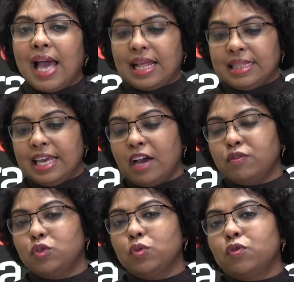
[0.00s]
And they
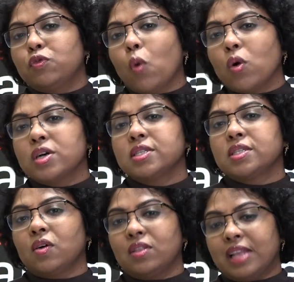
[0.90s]
have to
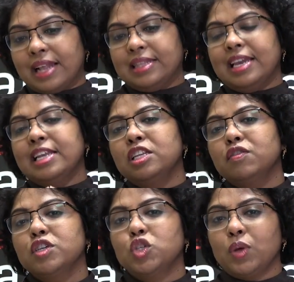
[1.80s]
focus on at the
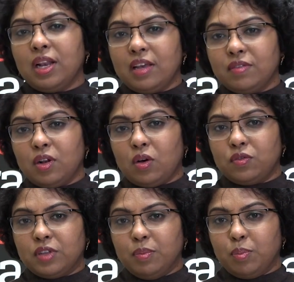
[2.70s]
individual level
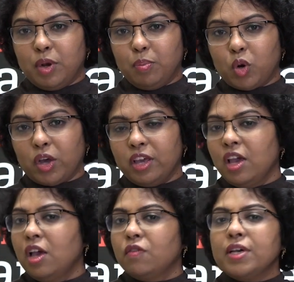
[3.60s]
of the employee.
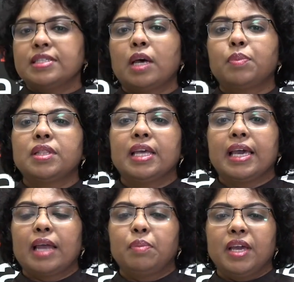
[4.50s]
For example, they
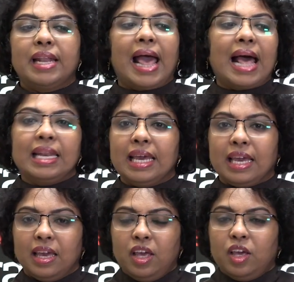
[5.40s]
can be an
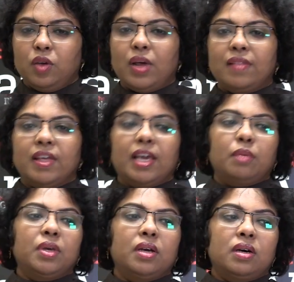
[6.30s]
ally, and they
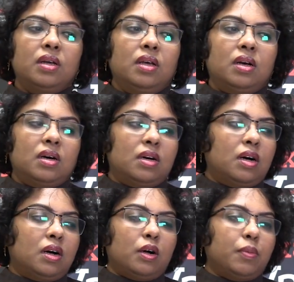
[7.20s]
can be a
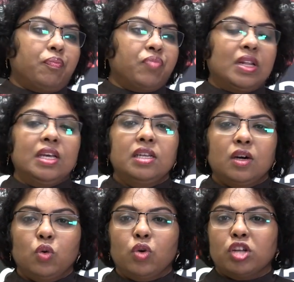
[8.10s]

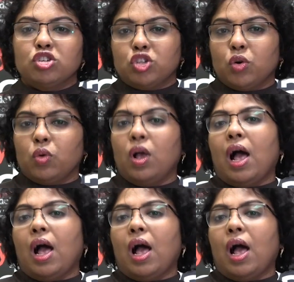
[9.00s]
leader who can show